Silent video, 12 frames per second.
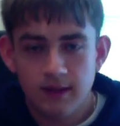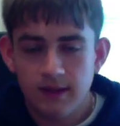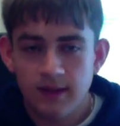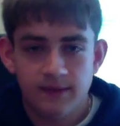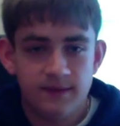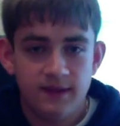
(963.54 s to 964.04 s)

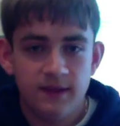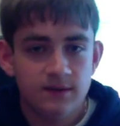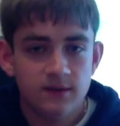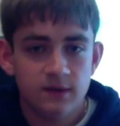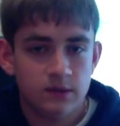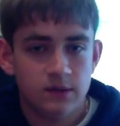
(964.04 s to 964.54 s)
it's
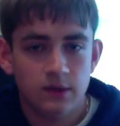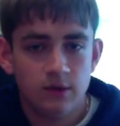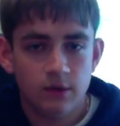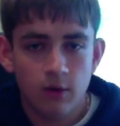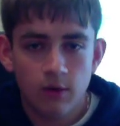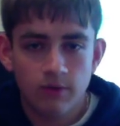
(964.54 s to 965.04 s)
easier to
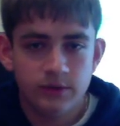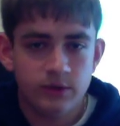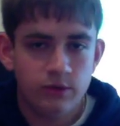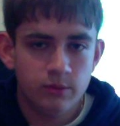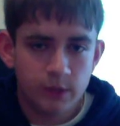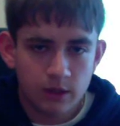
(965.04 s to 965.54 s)
go over to
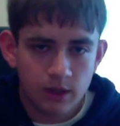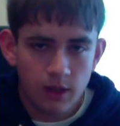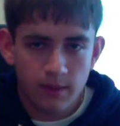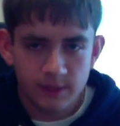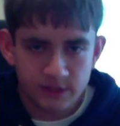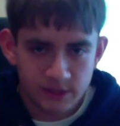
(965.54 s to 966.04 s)
Newbury
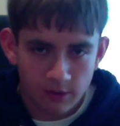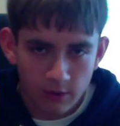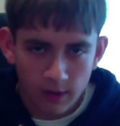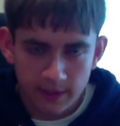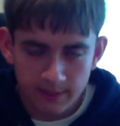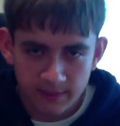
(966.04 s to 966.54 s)
Comics and go
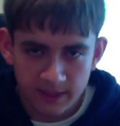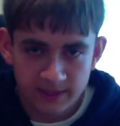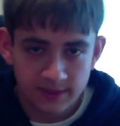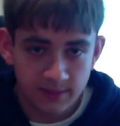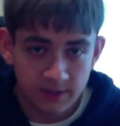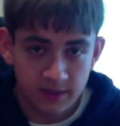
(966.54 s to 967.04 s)
out and pick
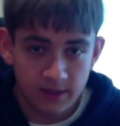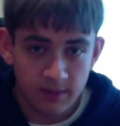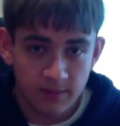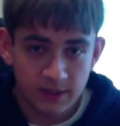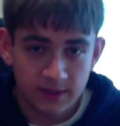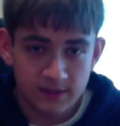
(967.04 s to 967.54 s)
something there
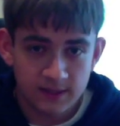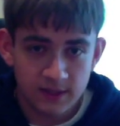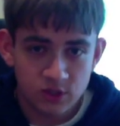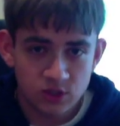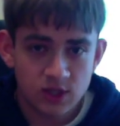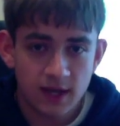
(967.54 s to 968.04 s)
because they
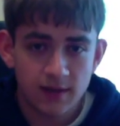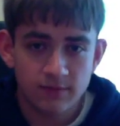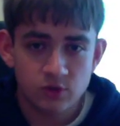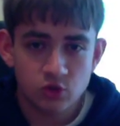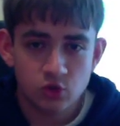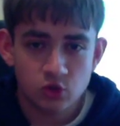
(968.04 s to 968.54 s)
just have
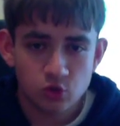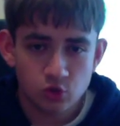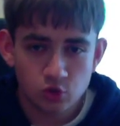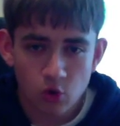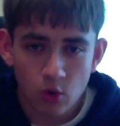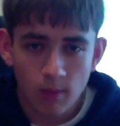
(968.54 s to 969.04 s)

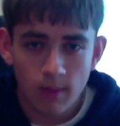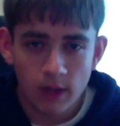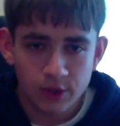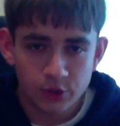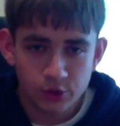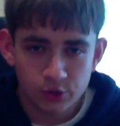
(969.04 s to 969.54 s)
so
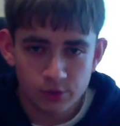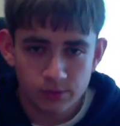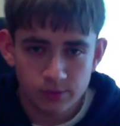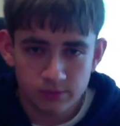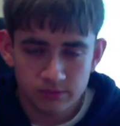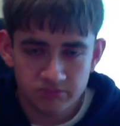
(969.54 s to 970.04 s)
much
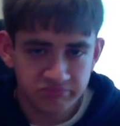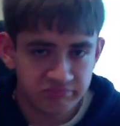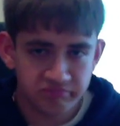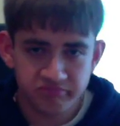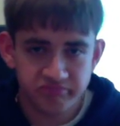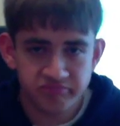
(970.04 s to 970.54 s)

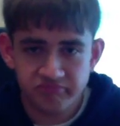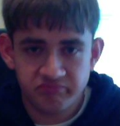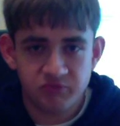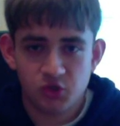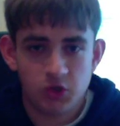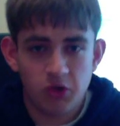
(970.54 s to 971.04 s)

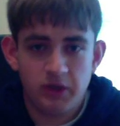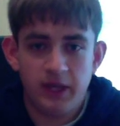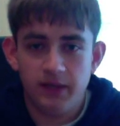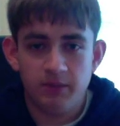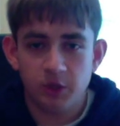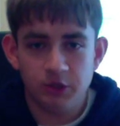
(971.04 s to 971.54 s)

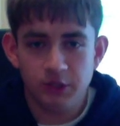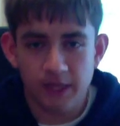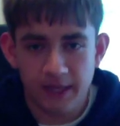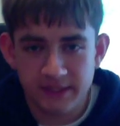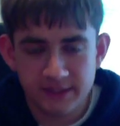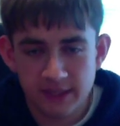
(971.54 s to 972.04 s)
Skullcandy
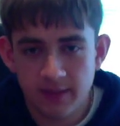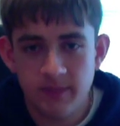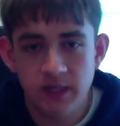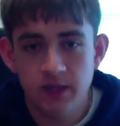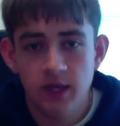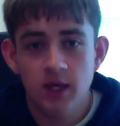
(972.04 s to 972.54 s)
merchandise. I
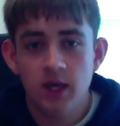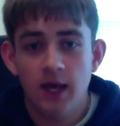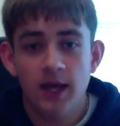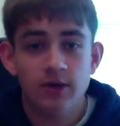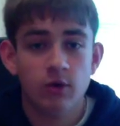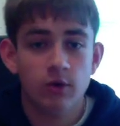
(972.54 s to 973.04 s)
mean,
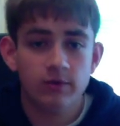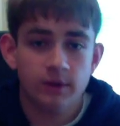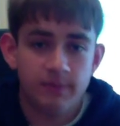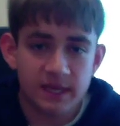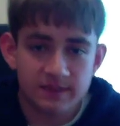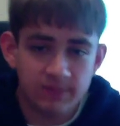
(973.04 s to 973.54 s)
I go over to
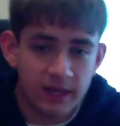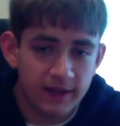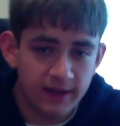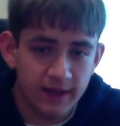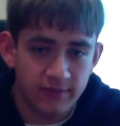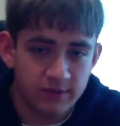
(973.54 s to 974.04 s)
Best Buy,
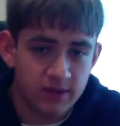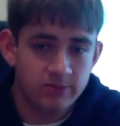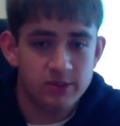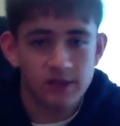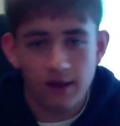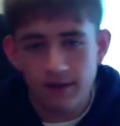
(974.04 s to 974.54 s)
they have some
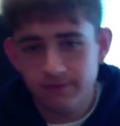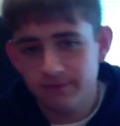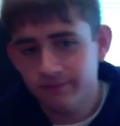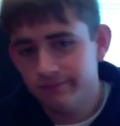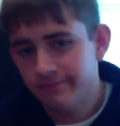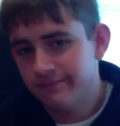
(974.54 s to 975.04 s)
stuff,
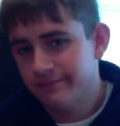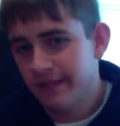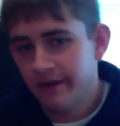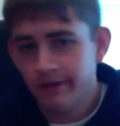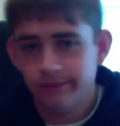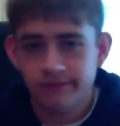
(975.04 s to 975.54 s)
you
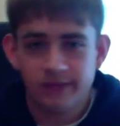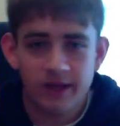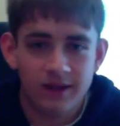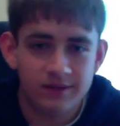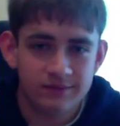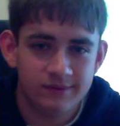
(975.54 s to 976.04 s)
know,
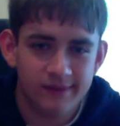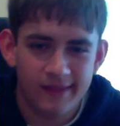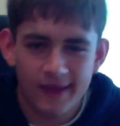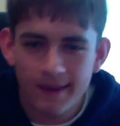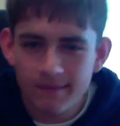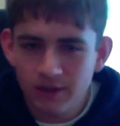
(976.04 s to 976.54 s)
not
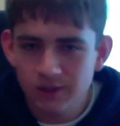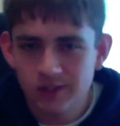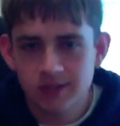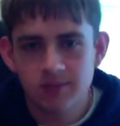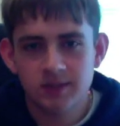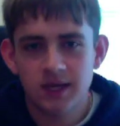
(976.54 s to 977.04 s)
that much
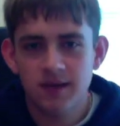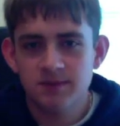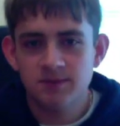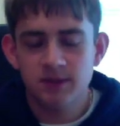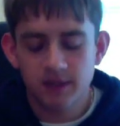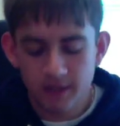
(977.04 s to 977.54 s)
sometimes,
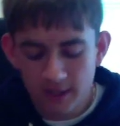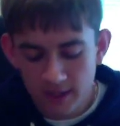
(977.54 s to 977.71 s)
but